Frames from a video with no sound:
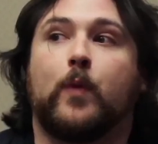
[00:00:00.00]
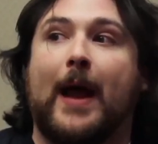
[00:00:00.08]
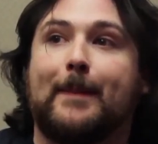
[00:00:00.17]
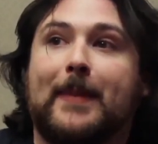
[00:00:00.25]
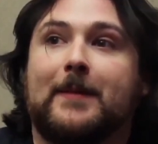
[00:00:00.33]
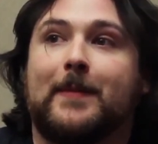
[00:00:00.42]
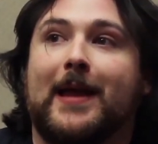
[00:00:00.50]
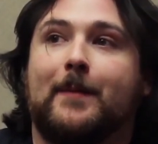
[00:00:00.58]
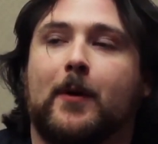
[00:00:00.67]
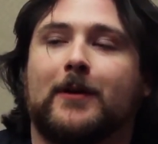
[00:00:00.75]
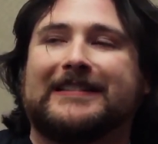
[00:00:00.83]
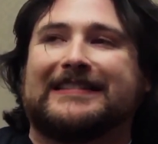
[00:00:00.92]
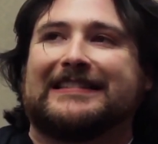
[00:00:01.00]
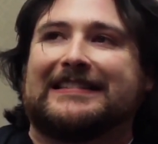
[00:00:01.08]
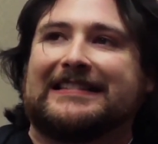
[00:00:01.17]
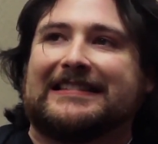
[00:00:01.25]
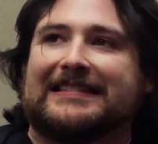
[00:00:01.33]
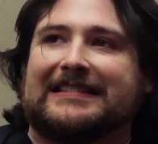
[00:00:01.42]
Wrapping
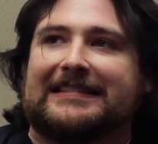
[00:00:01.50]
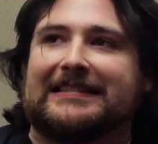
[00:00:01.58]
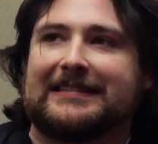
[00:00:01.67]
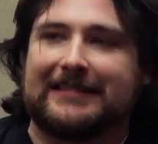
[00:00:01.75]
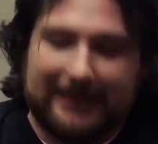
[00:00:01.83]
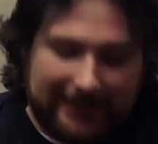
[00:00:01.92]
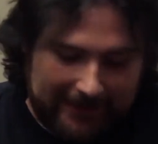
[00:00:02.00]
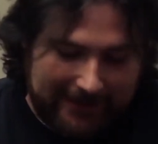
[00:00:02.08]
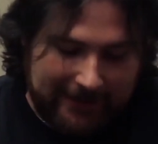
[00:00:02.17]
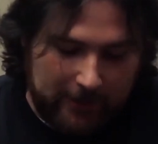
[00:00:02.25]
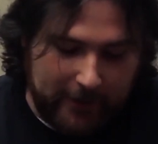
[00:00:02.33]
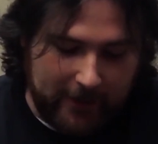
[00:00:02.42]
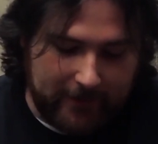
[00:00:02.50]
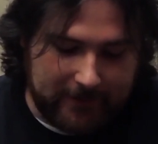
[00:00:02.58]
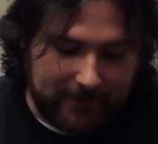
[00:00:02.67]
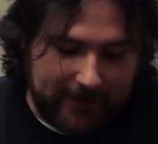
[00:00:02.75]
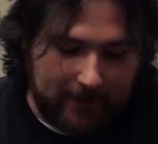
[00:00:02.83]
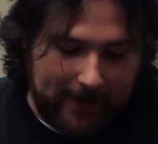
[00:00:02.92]
paper. We
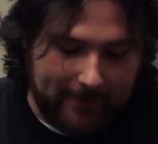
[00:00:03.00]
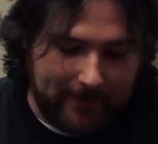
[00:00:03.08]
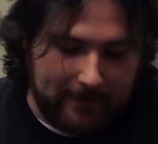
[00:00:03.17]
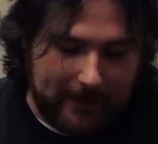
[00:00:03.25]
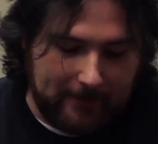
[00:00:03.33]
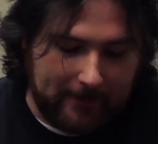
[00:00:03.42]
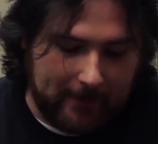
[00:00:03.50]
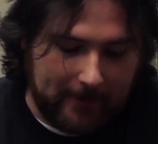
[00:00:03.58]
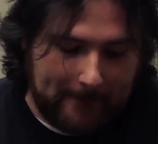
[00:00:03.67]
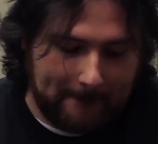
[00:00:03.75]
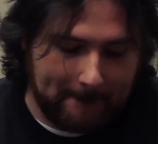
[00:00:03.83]
always forget wrapping paper.